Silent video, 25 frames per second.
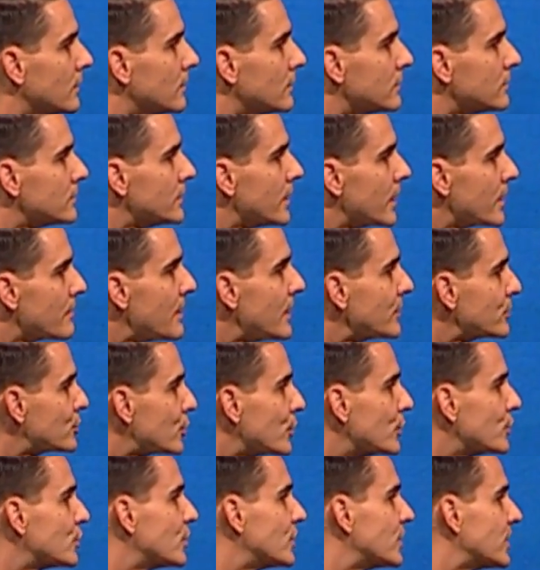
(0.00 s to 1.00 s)
It's not about
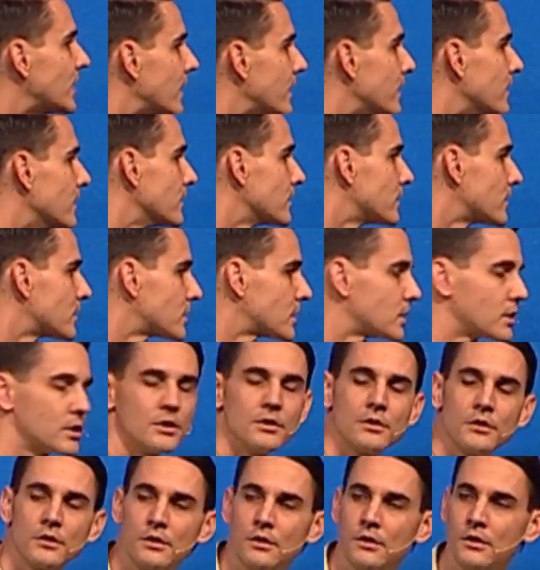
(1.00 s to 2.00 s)
church attendance.
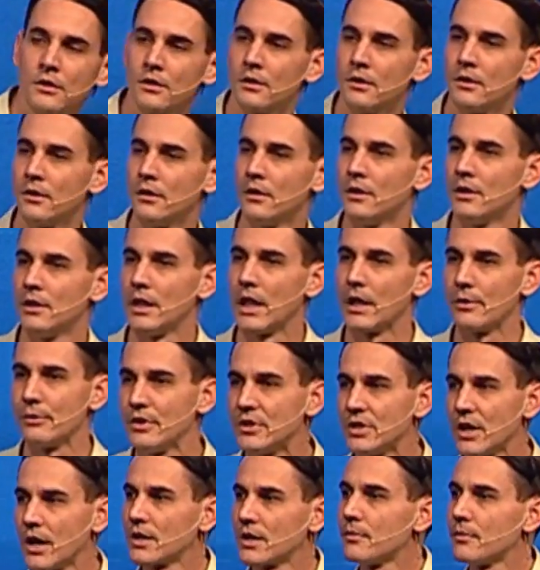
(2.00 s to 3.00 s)
Like we
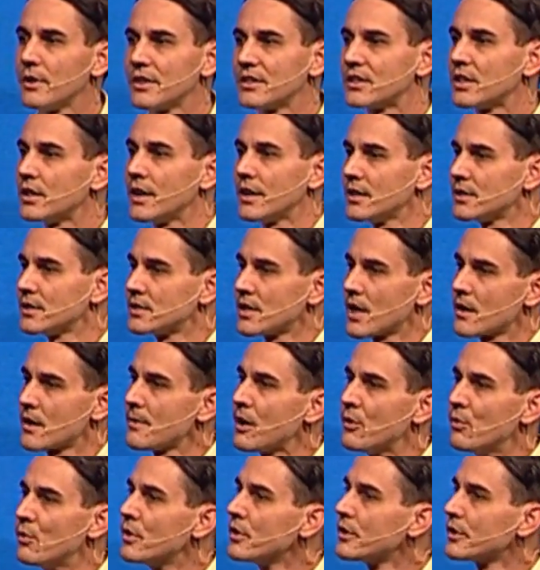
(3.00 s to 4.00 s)
talked about tonight, it's not
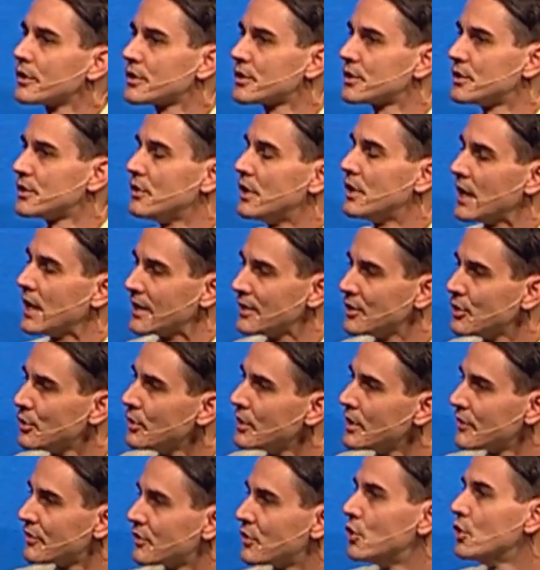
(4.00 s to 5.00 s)
about works. You can't do
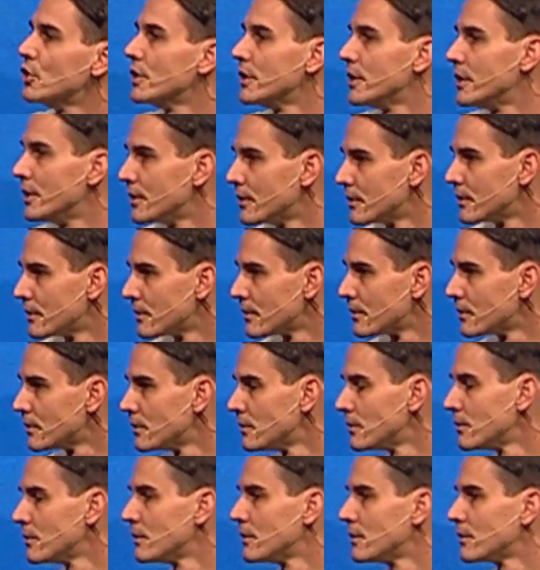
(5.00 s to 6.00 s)
enough good.
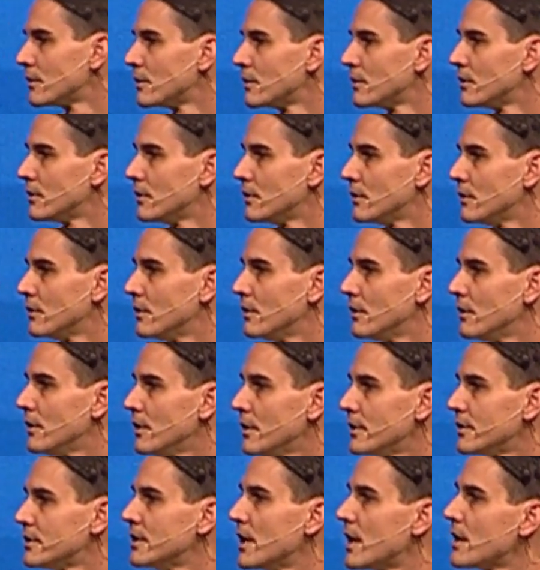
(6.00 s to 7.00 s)

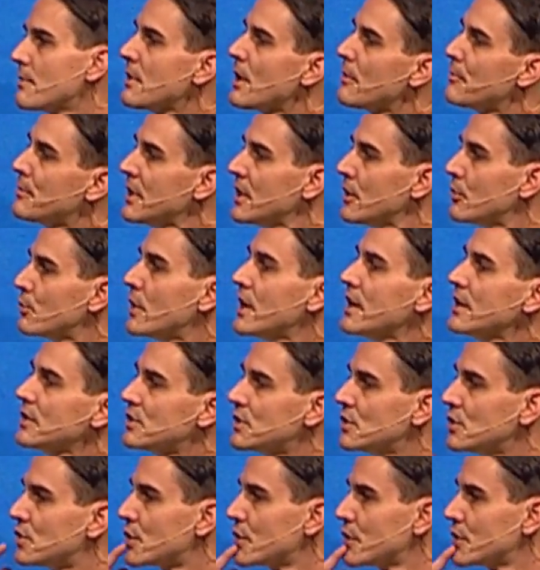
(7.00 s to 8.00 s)
It's not about being raised
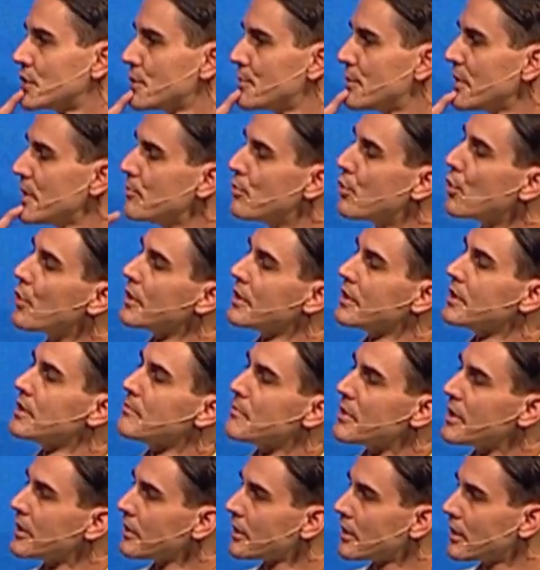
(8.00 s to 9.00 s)
in church or being born in
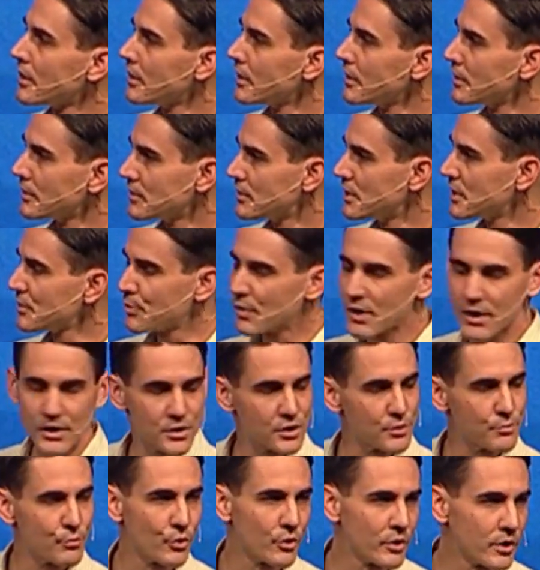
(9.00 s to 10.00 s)
America. Just because
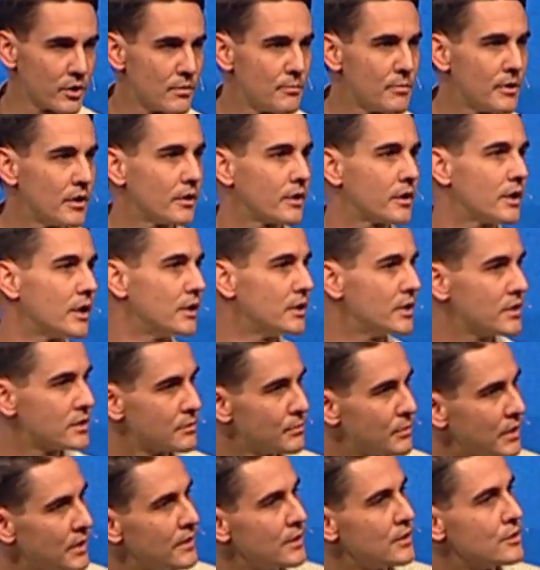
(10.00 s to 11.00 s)
you're born in America doesn't
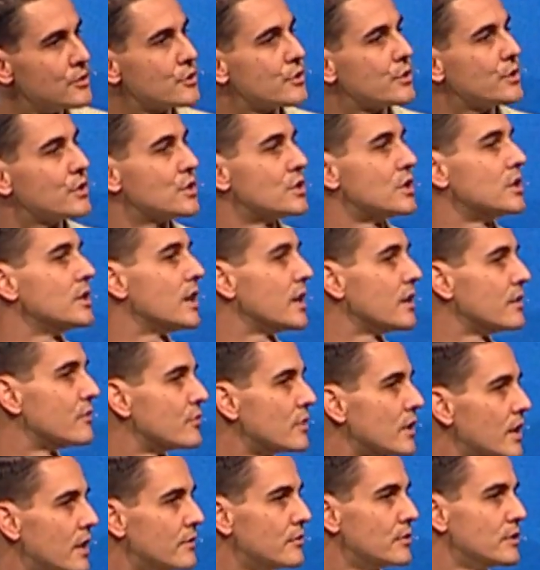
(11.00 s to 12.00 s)
mean that you're Christian headed
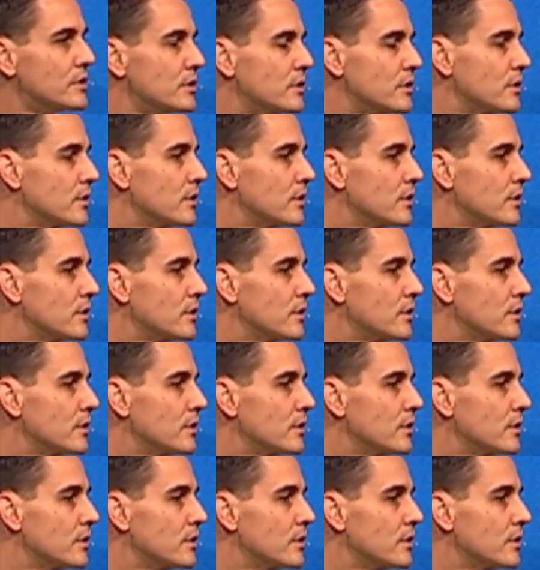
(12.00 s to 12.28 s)
for heaven.